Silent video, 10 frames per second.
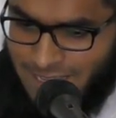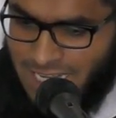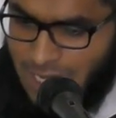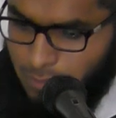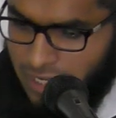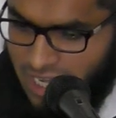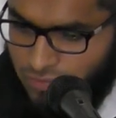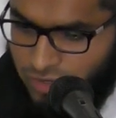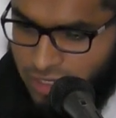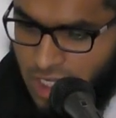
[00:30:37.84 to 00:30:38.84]
Number
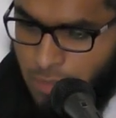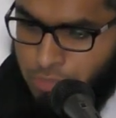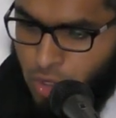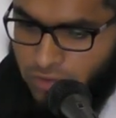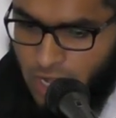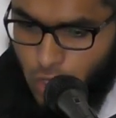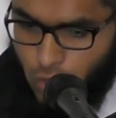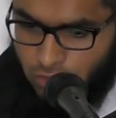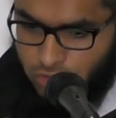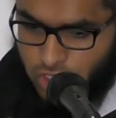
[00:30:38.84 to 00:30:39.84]
11, improve our
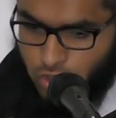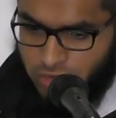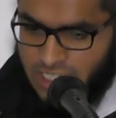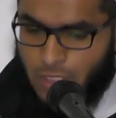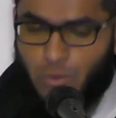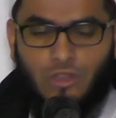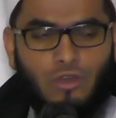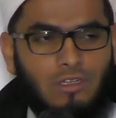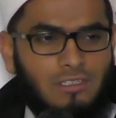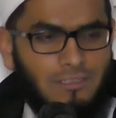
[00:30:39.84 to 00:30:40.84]
conscious contact with
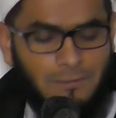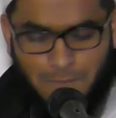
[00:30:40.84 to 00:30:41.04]
God.